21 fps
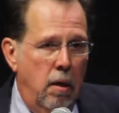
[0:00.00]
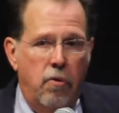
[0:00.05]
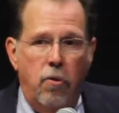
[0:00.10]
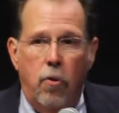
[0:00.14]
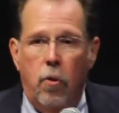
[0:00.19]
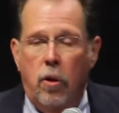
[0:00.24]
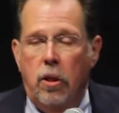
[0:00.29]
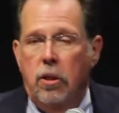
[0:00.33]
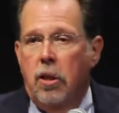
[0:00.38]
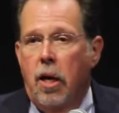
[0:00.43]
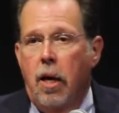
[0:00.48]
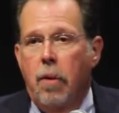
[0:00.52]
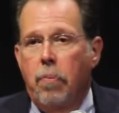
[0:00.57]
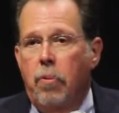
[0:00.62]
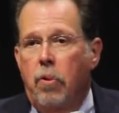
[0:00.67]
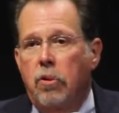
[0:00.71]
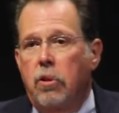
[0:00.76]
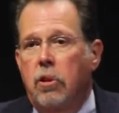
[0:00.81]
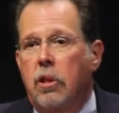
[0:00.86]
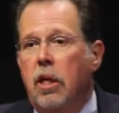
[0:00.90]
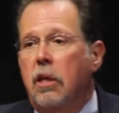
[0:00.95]
For
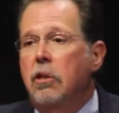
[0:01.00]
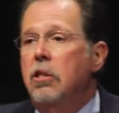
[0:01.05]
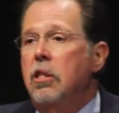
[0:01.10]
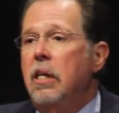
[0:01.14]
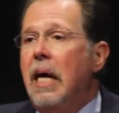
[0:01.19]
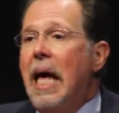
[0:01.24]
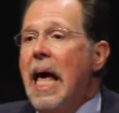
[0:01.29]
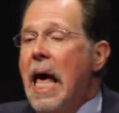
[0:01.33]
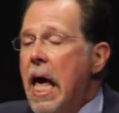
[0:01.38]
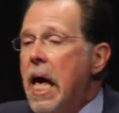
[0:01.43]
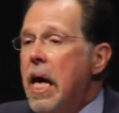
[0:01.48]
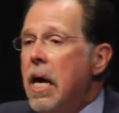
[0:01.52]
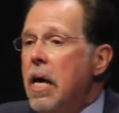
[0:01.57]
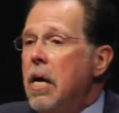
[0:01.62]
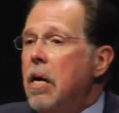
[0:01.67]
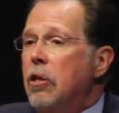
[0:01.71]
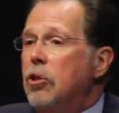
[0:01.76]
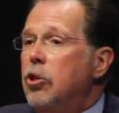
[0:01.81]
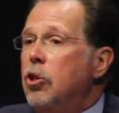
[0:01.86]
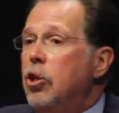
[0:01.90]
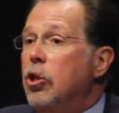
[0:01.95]
example, Section
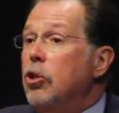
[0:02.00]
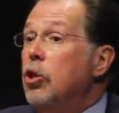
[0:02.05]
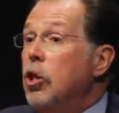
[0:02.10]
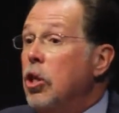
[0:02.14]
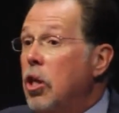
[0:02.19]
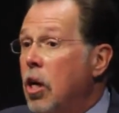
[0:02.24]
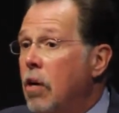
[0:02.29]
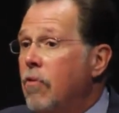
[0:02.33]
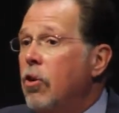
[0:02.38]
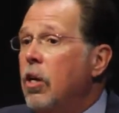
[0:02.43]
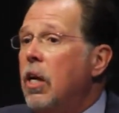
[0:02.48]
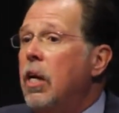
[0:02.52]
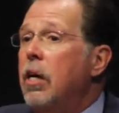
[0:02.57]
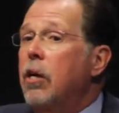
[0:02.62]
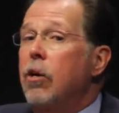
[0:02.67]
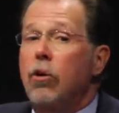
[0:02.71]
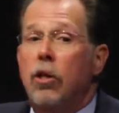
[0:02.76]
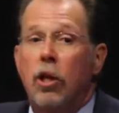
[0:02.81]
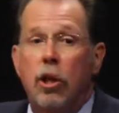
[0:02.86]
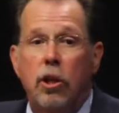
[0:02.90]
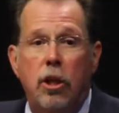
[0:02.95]
A is just a cover
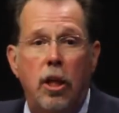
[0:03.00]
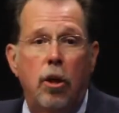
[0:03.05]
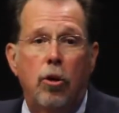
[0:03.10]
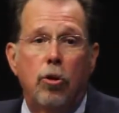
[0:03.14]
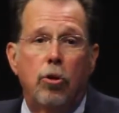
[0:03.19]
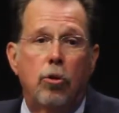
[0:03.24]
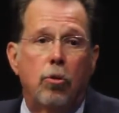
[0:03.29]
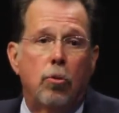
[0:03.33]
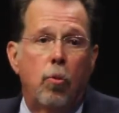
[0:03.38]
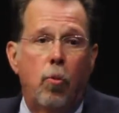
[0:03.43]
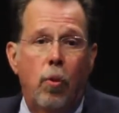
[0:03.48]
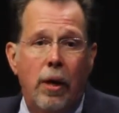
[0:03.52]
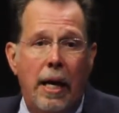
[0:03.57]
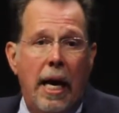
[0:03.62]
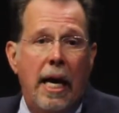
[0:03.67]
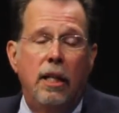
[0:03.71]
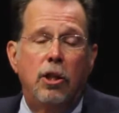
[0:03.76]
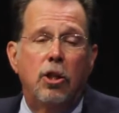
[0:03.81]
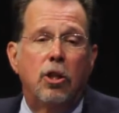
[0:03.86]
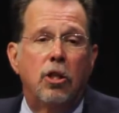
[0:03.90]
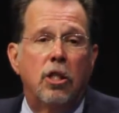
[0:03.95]
letter that tells what
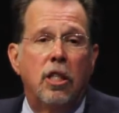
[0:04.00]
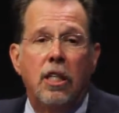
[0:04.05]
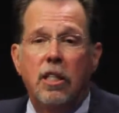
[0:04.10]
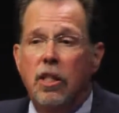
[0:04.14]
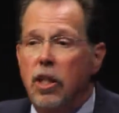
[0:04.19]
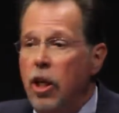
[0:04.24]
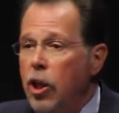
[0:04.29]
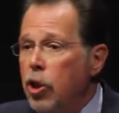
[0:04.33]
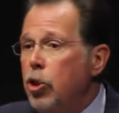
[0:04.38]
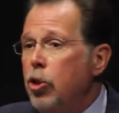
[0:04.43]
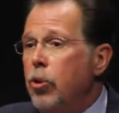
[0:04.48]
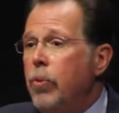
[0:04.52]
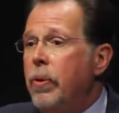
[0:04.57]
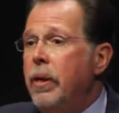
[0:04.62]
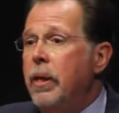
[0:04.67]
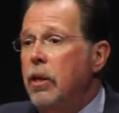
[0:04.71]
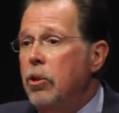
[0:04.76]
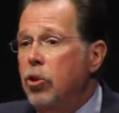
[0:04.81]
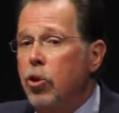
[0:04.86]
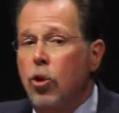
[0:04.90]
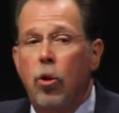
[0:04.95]
agency is
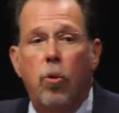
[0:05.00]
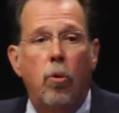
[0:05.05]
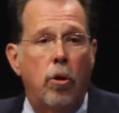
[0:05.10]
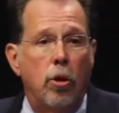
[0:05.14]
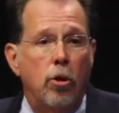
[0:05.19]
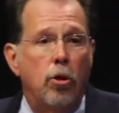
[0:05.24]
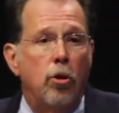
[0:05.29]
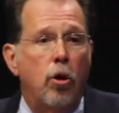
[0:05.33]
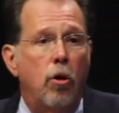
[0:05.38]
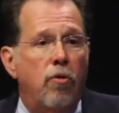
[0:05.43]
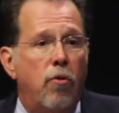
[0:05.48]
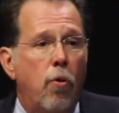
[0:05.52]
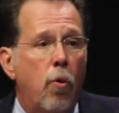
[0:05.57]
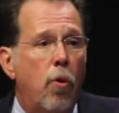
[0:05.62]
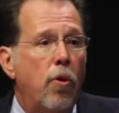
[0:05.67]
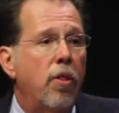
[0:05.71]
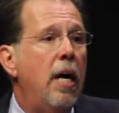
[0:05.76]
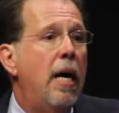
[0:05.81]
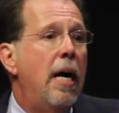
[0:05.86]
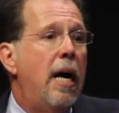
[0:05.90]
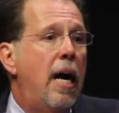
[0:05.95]
issuing and so on and so
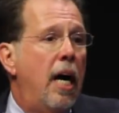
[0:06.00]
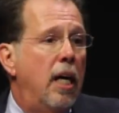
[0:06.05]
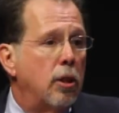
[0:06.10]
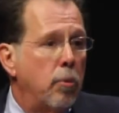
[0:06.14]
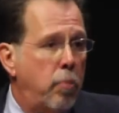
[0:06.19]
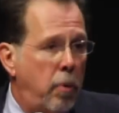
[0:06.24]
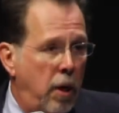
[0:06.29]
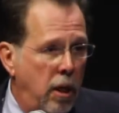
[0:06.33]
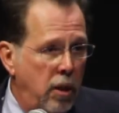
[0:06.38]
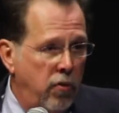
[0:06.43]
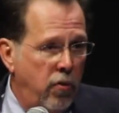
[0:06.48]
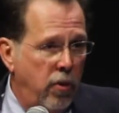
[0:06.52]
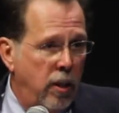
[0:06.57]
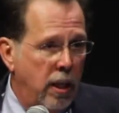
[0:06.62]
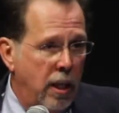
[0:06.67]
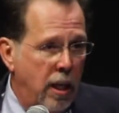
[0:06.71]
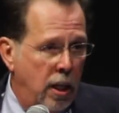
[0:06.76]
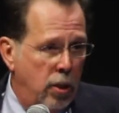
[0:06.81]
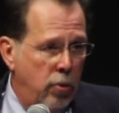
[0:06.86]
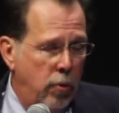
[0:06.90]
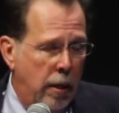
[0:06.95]
forth, has a place for
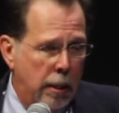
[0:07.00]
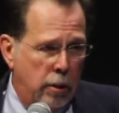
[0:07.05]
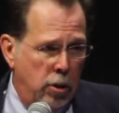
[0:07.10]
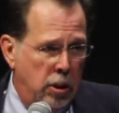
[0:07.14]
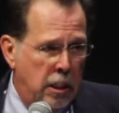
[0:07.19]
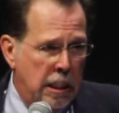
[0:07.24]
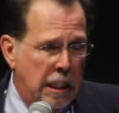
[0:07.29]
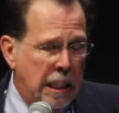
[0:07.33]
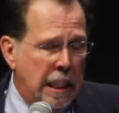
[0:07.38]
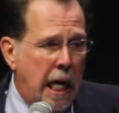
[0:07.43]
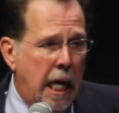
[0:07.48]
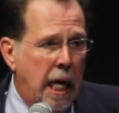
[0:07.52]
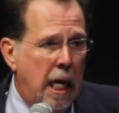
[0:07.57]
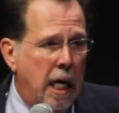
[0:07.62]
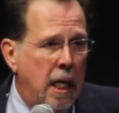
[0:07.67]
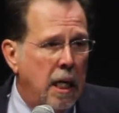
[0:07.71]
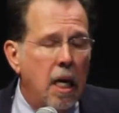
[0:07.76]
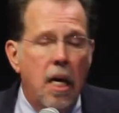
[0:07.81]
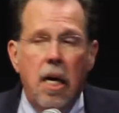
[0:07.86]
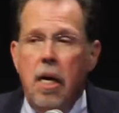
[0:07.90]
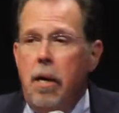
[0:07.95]
the contractor to
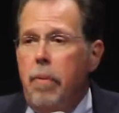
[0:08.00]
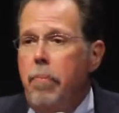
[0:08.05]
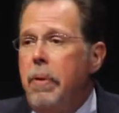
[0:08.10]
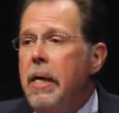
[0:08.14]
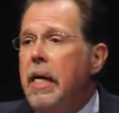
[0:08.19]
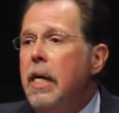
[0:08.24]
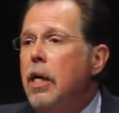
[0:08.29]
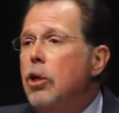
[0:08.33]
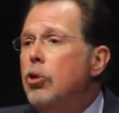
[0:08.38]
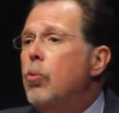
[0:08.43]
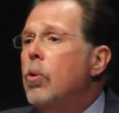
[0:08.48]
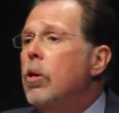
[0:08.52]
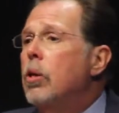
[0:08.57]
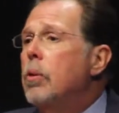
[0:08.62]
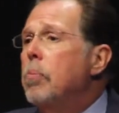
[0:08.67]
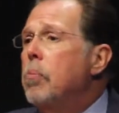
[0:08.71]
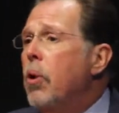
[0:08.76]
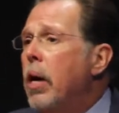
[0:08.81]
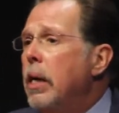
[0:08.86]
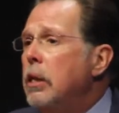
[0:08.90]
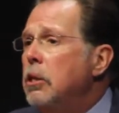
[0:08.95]
sign. B is where
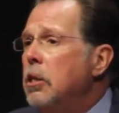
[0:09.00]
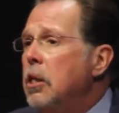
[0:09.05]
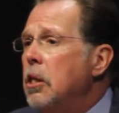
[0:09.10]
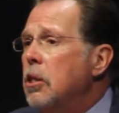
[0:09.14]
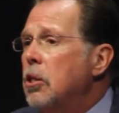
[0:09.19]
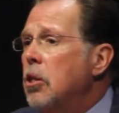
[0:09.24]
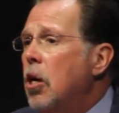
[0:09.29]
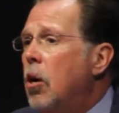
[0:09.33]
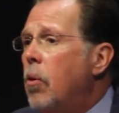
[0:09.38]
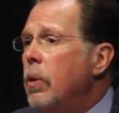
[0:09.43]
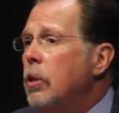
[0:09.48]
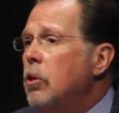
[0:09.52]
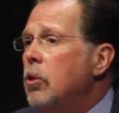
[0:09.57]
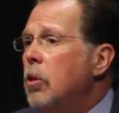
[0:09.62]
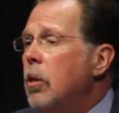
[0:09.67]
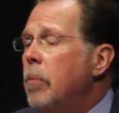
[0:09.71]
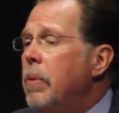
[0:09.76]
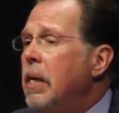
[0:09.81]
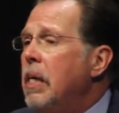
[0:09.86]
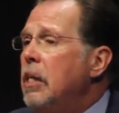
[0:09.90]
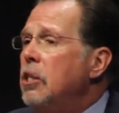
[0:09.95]
the pricing is always
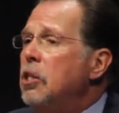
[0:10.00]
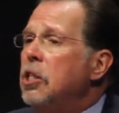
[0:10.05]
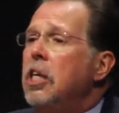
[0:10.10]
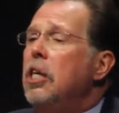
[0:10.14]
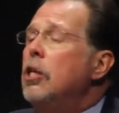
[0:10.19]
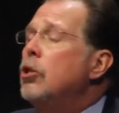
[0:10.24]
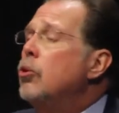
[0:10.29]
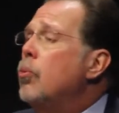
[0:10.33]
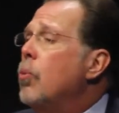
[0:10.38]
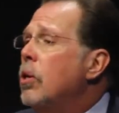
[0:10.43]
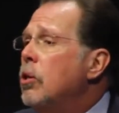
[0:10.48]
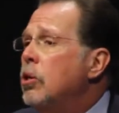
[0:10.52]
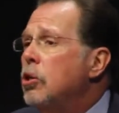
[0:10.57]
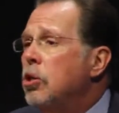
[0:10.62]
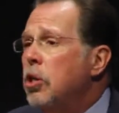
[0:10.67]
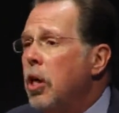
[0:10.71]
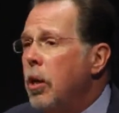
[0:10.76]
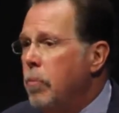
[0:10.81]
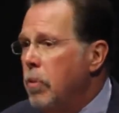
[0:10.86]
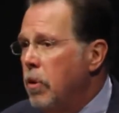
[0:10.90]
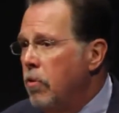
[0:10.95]
going to be. C is where the
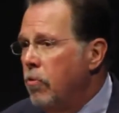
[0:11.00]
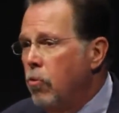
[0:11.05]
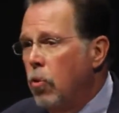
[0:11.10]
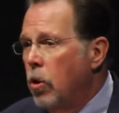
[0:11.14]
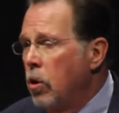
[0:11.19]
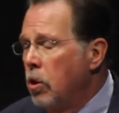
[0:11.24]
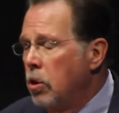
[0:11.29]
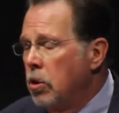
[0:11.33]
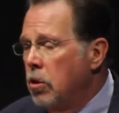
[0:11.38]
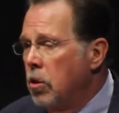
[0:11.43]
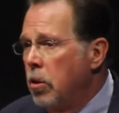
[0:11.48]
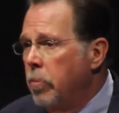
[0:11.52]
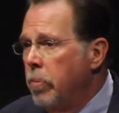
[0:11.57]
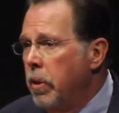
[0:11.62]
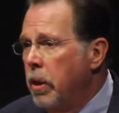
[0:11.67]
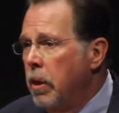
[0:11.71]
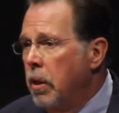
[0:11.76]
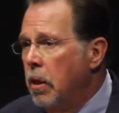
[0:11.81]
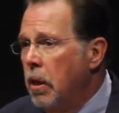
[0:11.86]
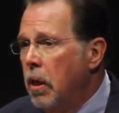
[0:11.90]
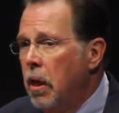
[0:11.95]
statement of work is going to
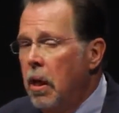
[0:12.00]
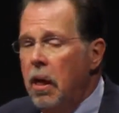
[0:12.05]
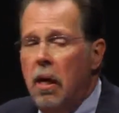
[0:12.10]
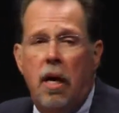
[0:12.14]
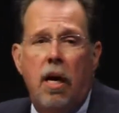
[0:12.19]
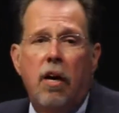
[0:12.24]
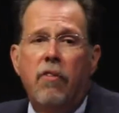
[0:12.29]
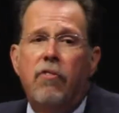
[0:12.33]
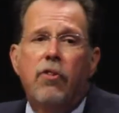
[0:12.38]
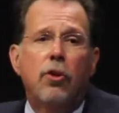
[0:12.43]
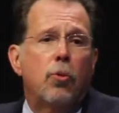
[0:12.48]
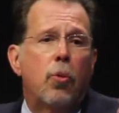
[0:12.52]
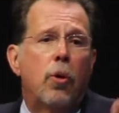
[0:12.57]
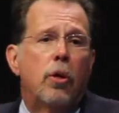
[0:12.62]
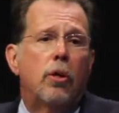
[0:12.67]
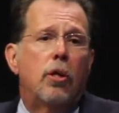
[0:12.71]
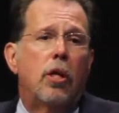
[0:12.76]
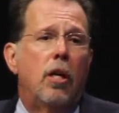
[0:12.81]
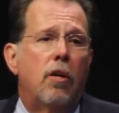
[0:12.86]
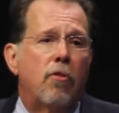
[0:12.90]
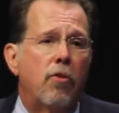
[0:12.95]
be. F is
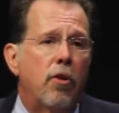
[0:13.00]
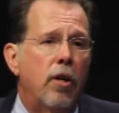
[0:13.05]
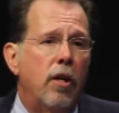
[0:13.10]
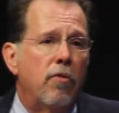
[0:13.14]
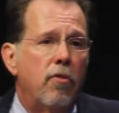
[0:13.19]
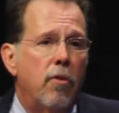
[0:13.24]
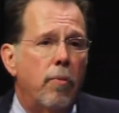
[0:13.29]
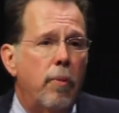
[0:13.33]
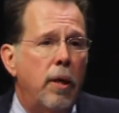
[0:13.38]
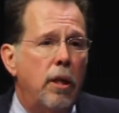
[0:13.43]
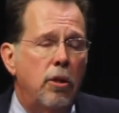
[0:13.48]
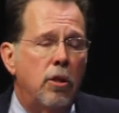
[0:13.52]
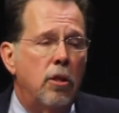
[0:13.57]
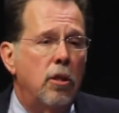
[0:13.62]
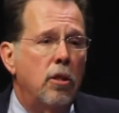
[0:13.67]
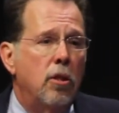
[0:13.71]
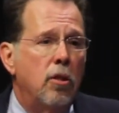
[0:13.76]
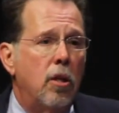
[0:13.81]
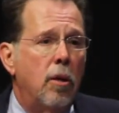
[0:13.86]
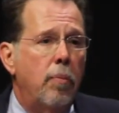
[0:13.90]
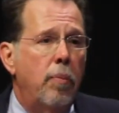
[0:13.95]
where delivery
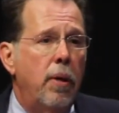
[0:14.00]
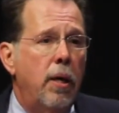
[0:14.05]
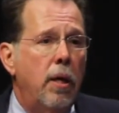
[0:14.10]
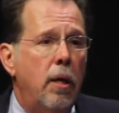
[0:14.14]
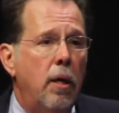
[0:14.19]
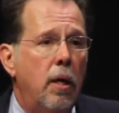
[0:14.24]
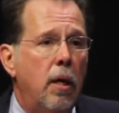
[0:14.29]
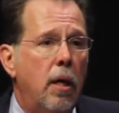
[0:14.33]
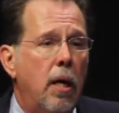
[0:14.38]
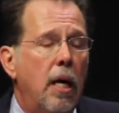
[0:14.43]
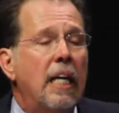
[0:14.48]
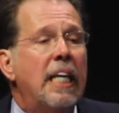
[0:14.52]
information is going to be.